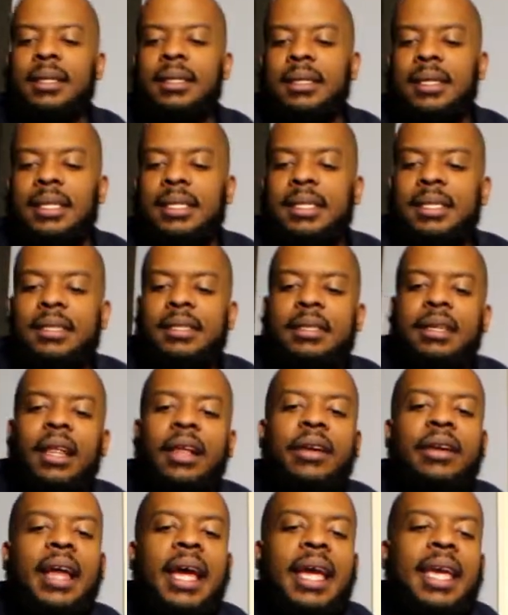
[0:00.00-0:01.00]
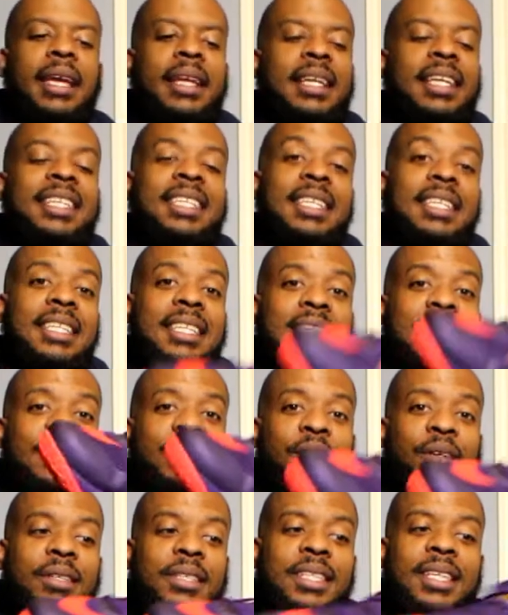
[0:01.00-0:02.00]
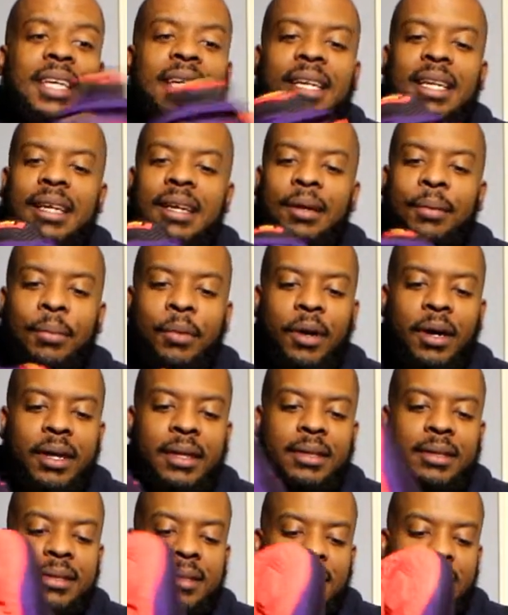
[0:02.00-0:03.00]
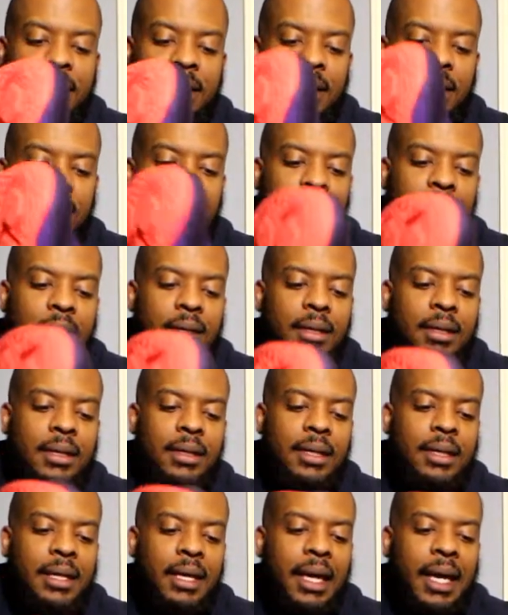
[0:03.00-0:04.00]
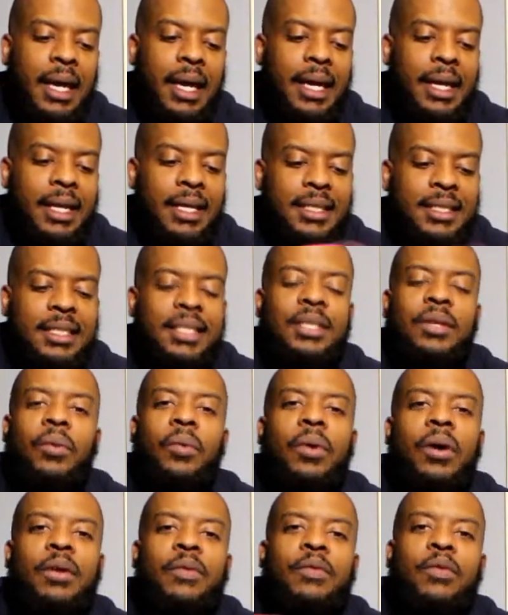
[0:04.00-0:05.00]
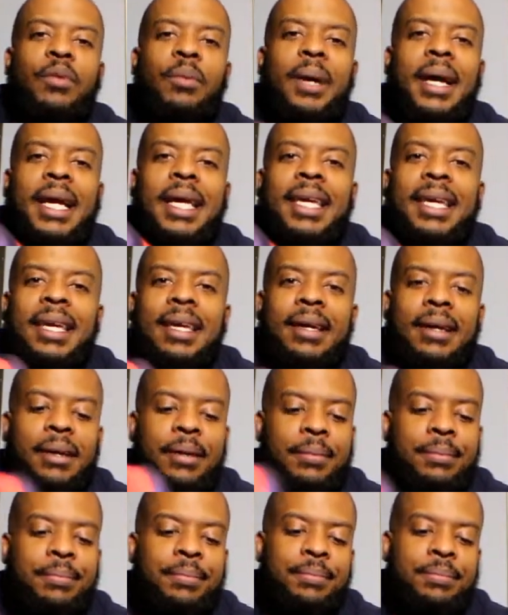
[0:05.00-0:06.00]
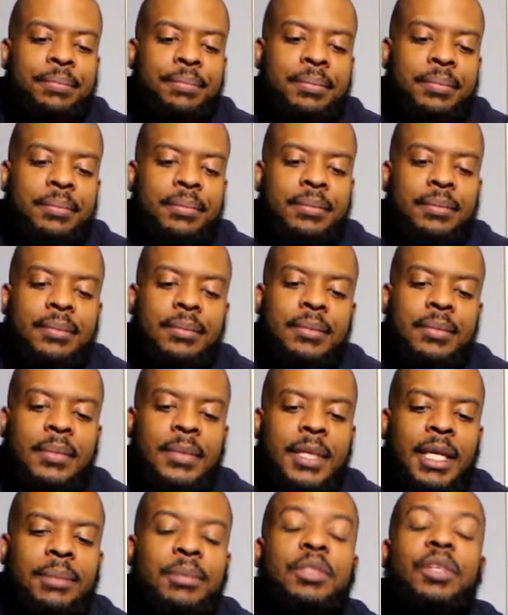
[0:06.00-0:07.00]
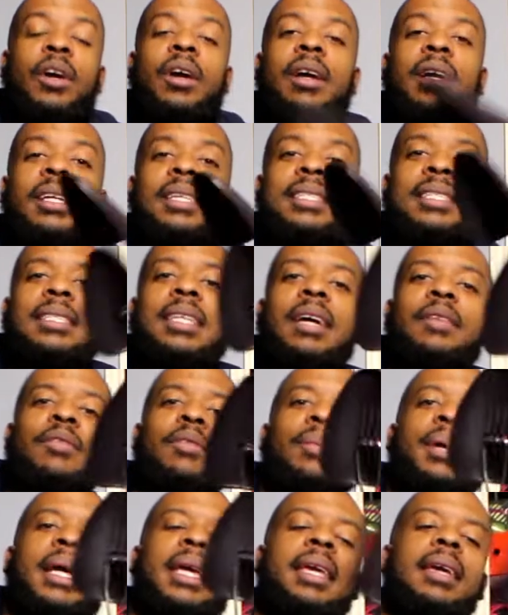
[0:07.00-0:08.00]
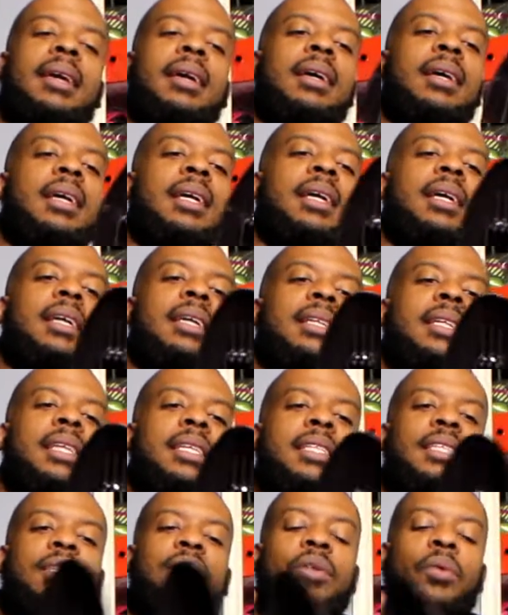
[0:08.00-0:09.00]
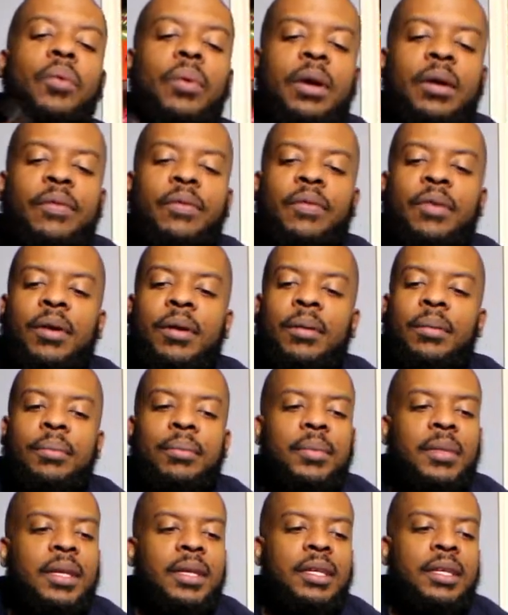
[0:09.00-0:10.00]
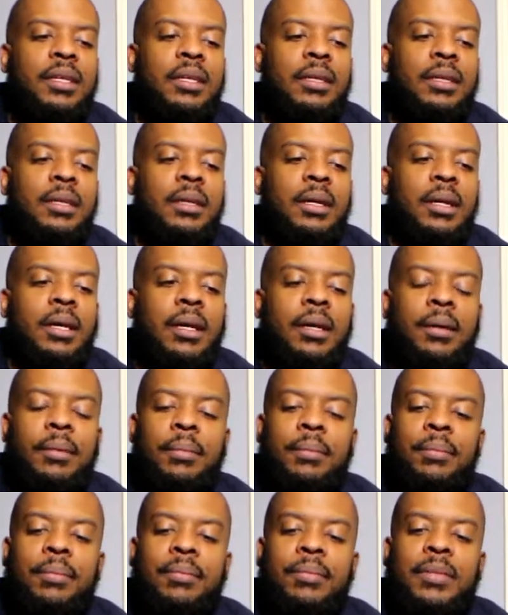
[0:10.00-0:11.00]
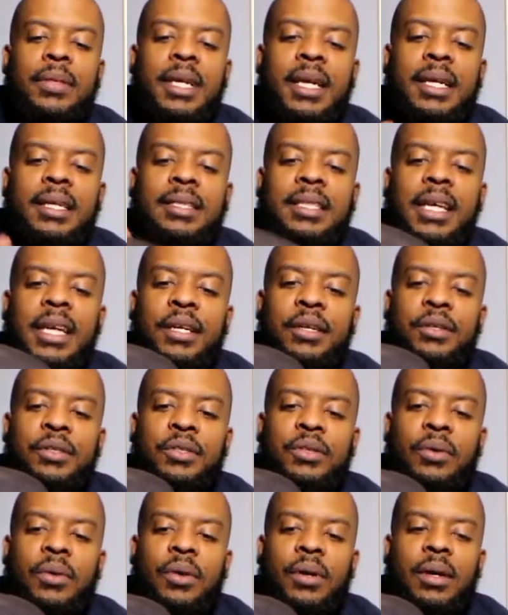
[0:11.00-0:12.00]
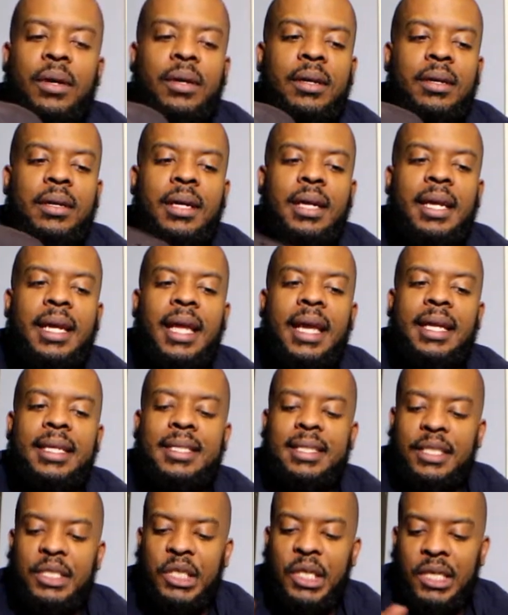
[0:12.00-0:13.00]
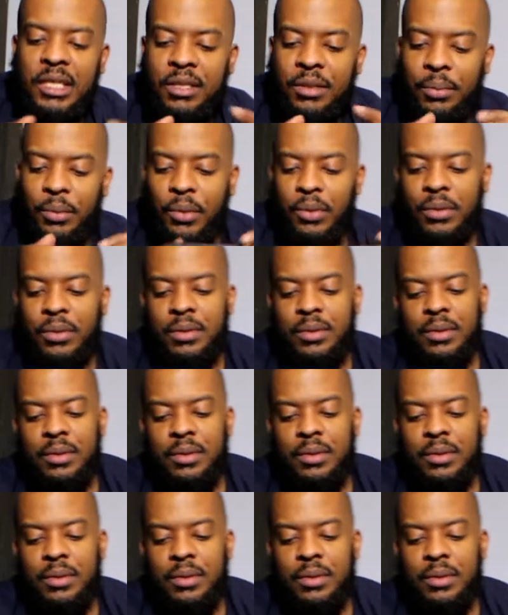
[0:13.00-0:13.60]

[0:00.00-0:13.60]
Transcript: This is another Nike. This is a 13 in LeBrons. And this is the one from Ikea. I'm sorry, this is not from Ikea. This is the one from um, the container store and it's adjustable.